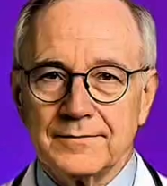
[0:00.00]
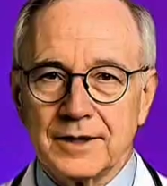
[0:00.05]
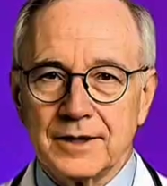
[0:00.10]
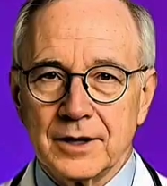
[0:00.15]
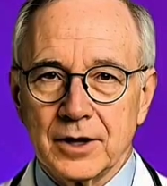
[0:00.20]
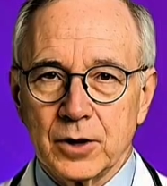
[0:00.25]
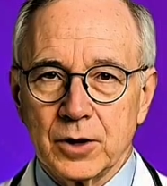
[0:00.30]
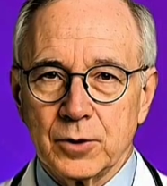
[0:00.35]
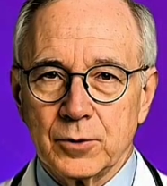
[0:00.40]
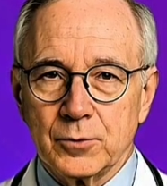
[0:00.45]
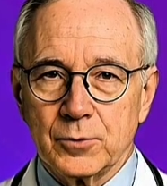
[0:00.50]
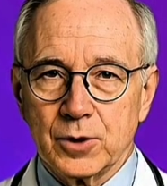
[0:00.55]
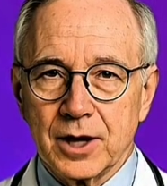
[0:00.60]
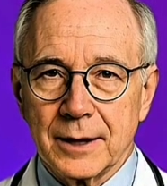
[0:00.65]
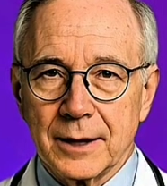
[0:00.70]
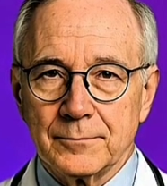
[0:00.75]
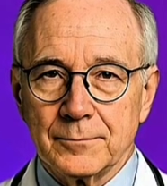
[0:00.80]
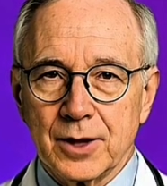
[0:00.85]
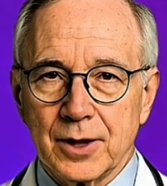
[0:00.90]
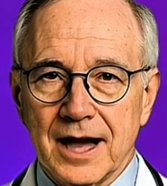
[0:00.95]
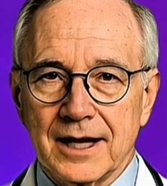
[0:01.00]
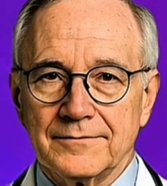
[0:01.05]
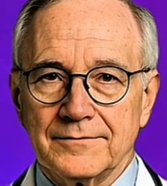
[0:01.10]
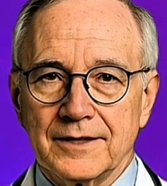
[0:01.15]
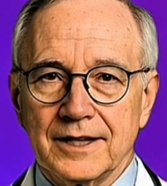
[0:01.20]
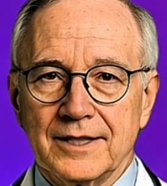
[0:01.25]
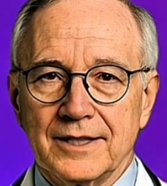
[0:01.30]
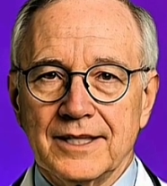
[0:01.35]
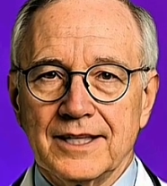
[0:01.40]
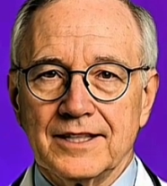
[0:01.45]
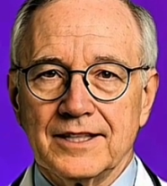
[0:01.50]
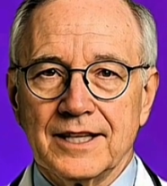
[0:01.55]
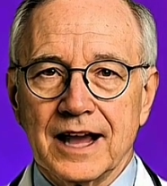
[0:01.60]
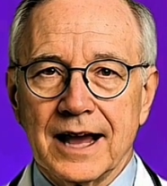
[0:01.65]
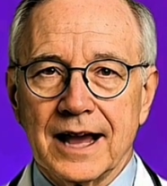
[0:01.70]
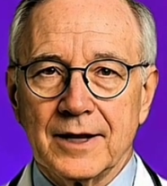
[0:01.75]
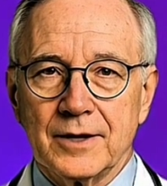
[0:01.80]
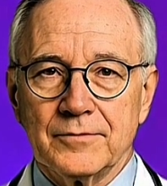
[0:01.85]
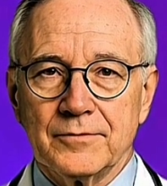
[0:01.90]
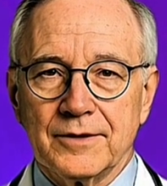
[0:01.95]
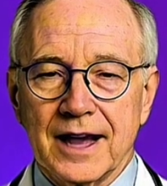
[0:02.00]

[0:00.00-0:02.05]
This is Dr. Ellington.